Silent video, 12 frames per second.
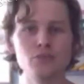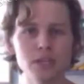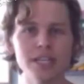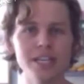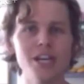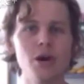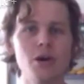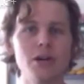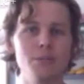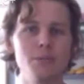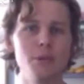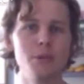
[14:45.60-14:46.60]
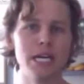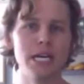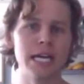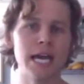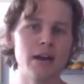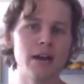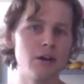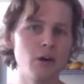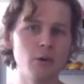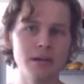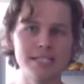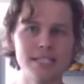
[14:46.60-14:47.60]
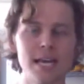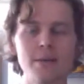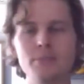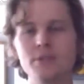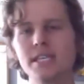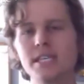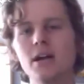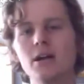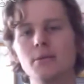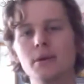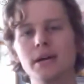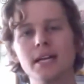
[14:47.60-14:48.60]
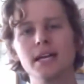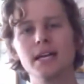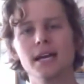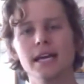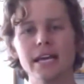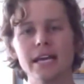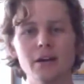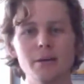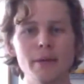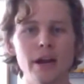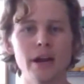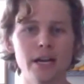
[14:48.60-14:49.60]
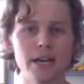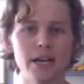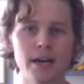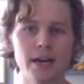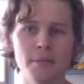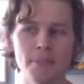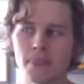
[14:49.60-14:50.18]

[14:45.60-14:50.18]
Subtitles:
really no community. I don't know what it's like in Brazil, but here in America,